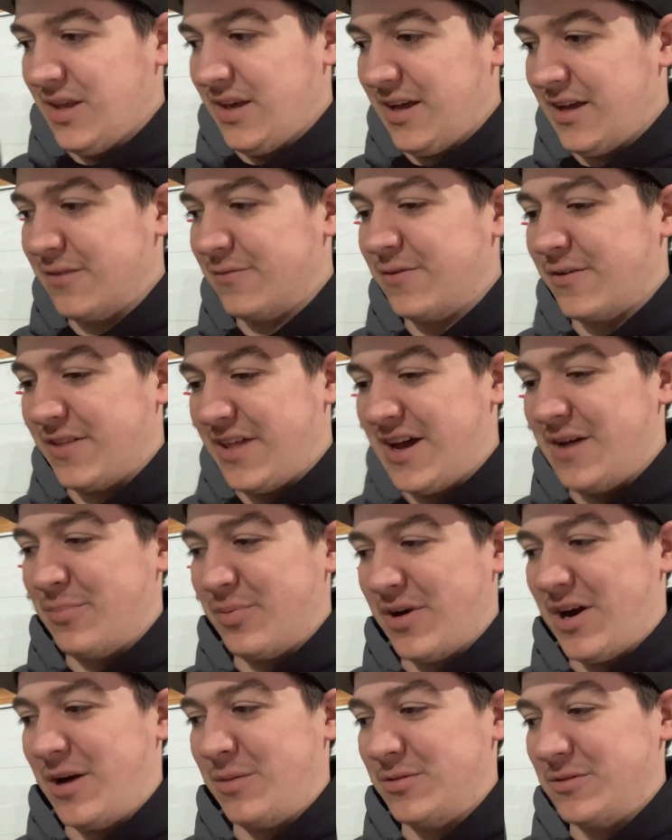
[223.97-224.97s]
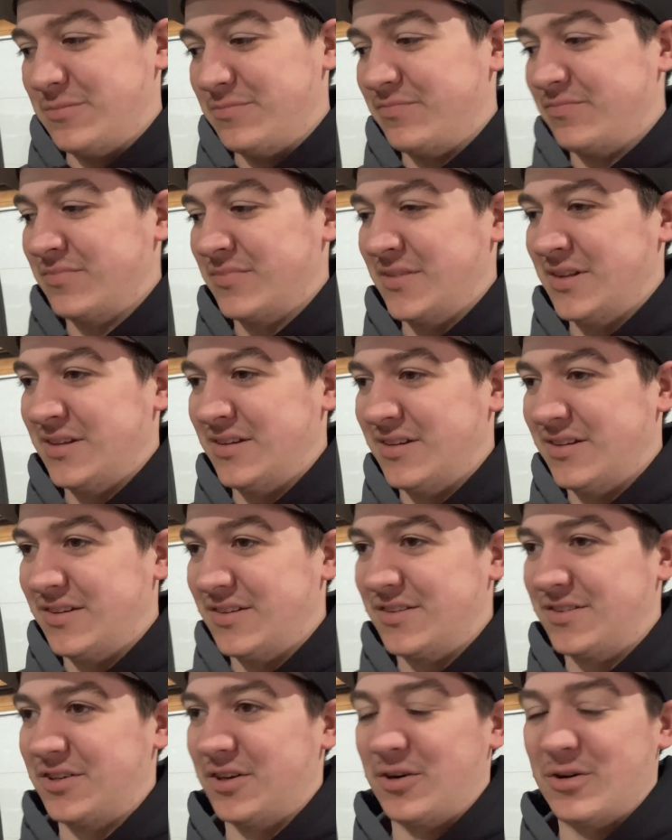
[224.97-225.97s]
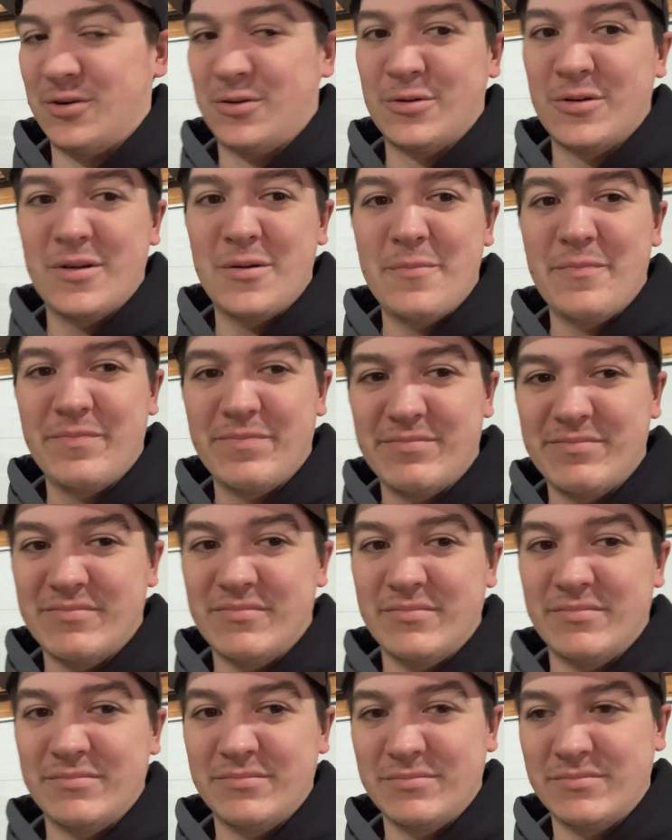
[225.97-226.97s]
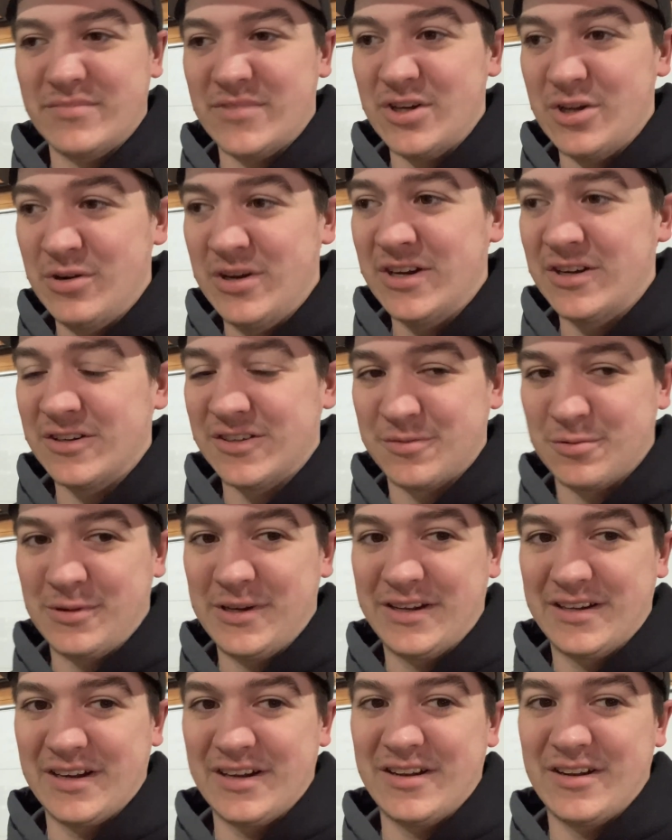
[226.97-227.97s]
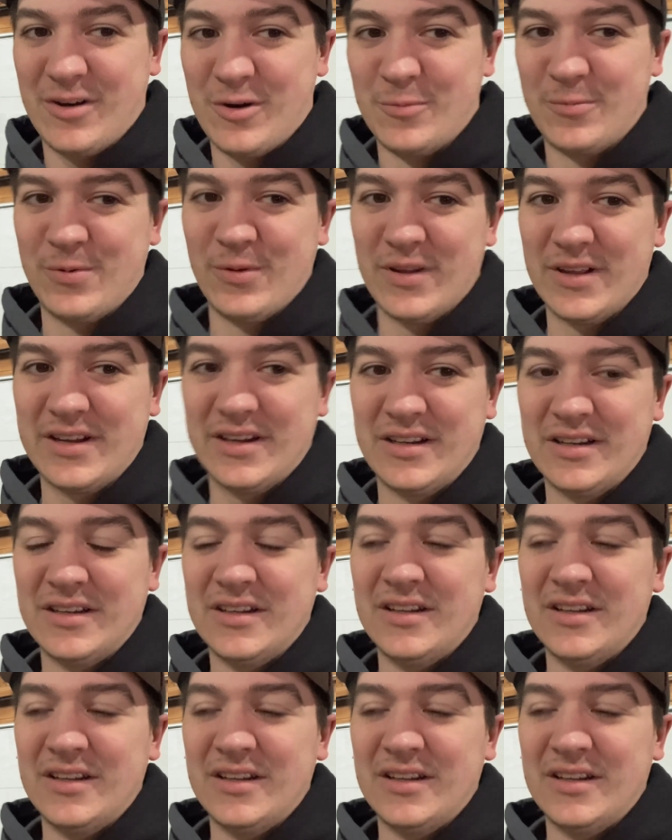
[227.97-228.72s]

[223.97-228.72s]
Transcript: it for that problem. So New Year's weekend, hopefully,